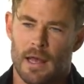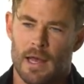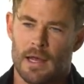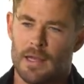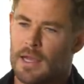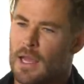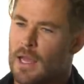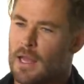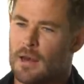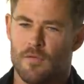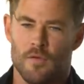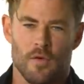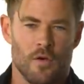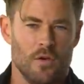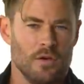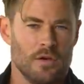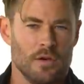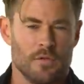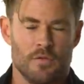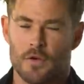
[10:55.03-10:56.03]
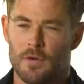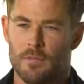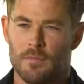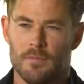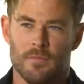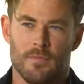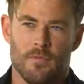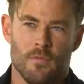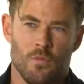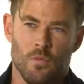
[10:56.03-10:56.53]
again, very different
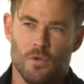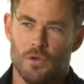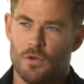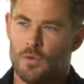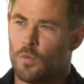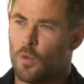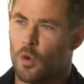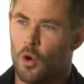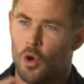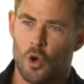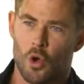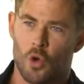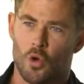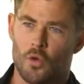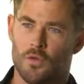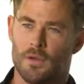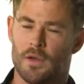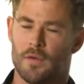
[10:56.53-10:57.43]
world,